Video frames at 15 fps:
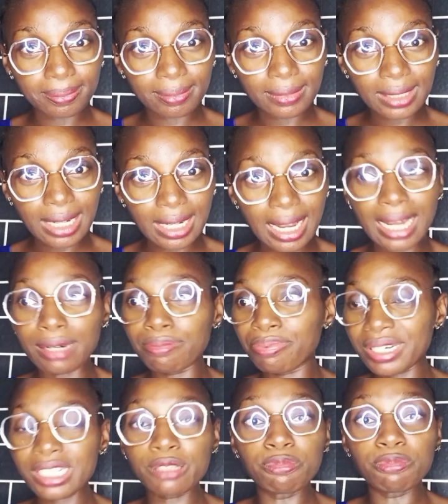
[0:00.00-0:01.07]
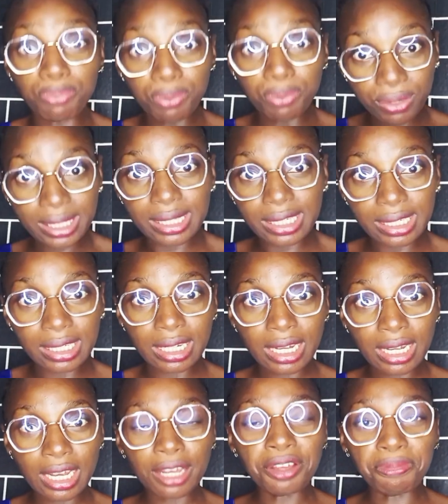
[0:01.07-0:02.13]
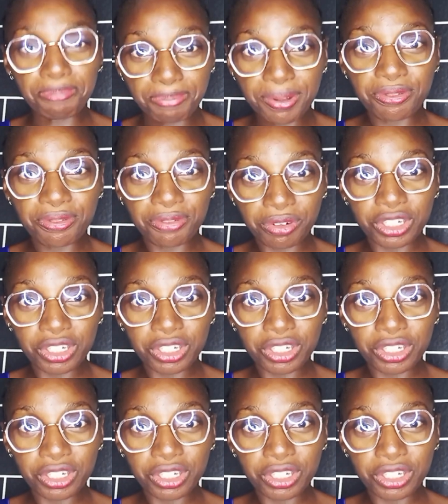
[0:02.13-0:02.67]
and breast boosting beverages.